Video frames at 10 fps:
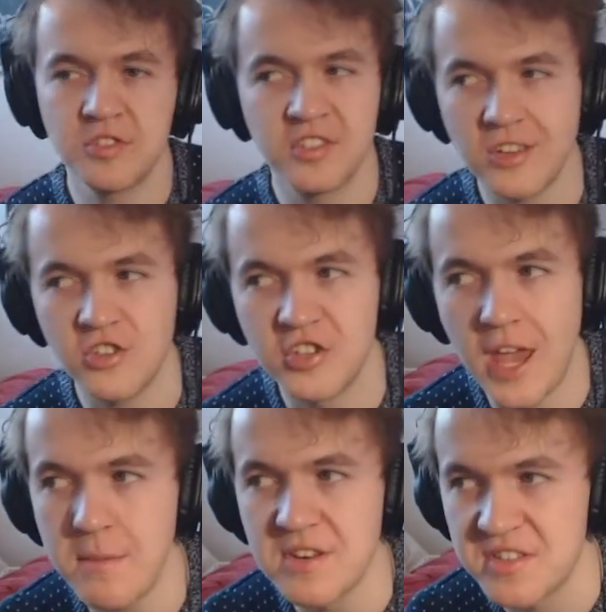would such a
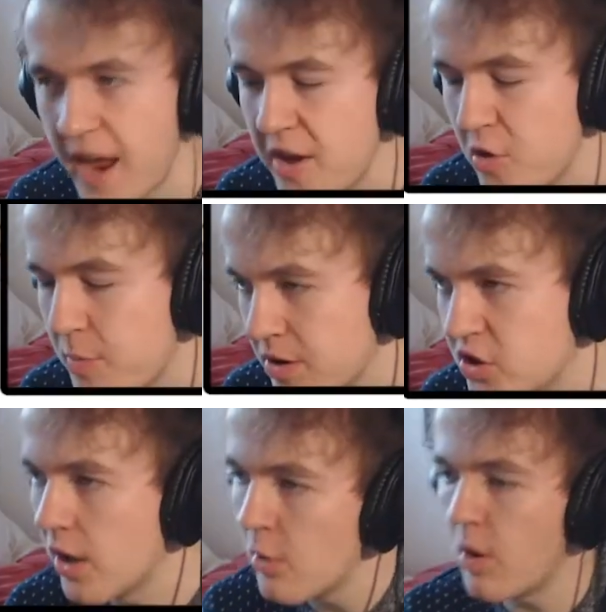game entail per
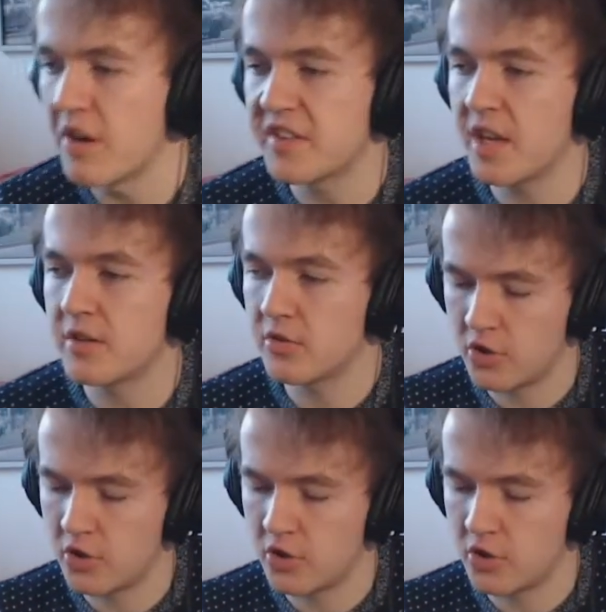chance? Well, he said